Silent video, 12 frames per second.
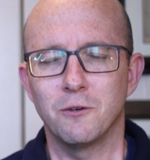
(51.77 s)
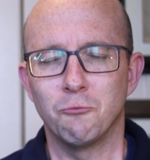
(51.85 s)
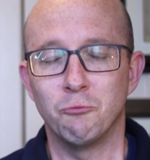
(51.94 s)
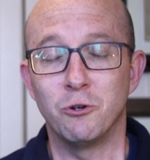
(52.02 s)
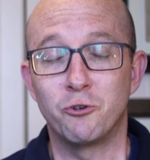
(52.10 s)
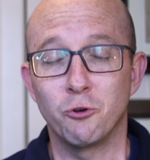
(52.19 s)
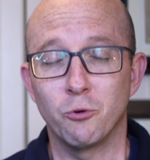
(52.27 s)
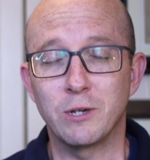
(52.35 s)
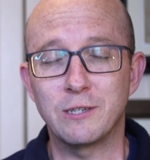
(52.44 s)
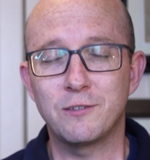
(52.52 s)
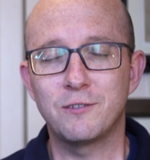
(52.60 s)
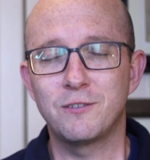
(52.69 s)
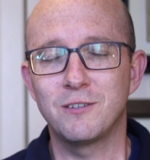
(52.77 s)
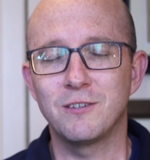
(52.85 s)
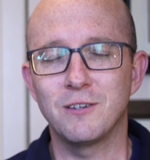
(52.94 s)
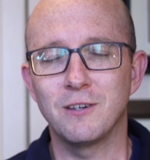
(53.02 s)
rejoice